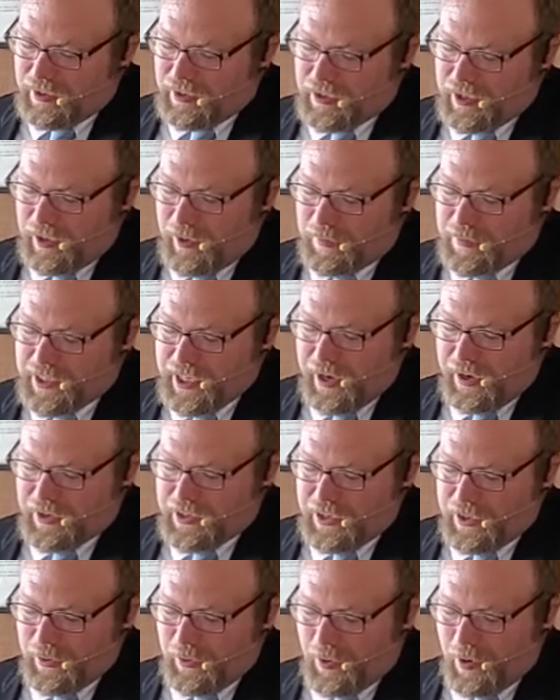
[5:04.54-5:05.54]
to him saying
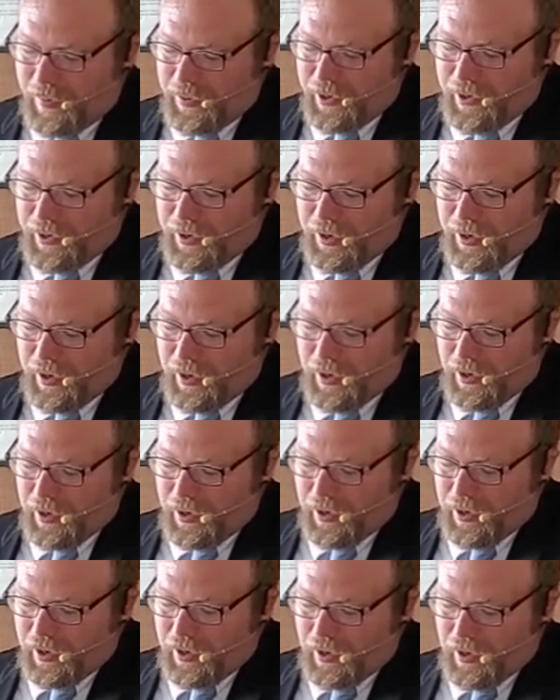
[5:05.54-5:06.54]
to the woman,
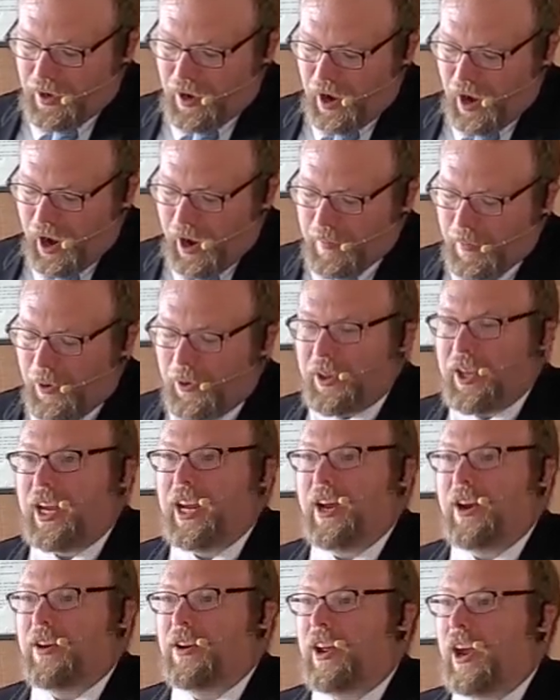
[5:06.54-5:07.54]
I'm only
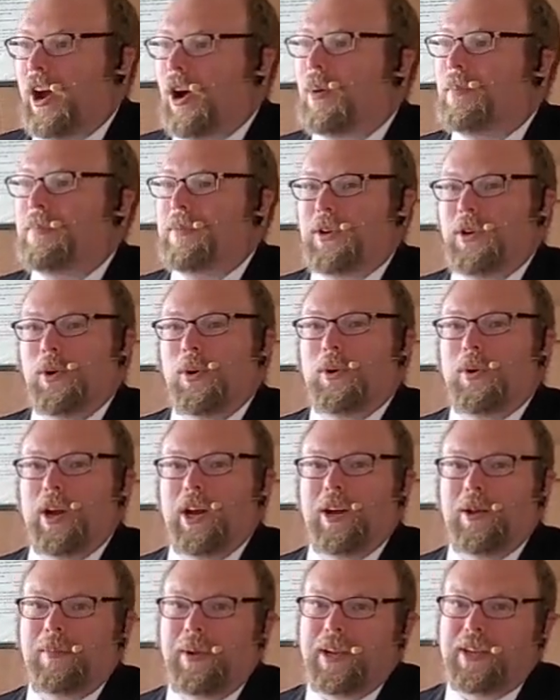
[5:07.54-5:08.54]
here to help your
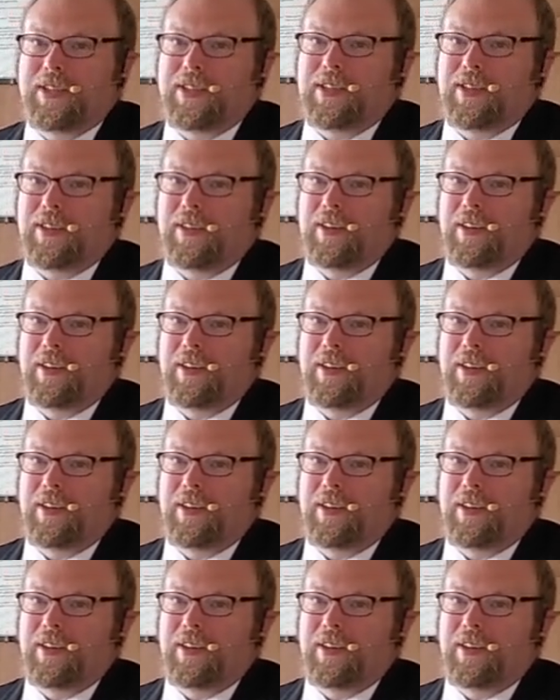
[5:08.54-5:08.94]
enemies,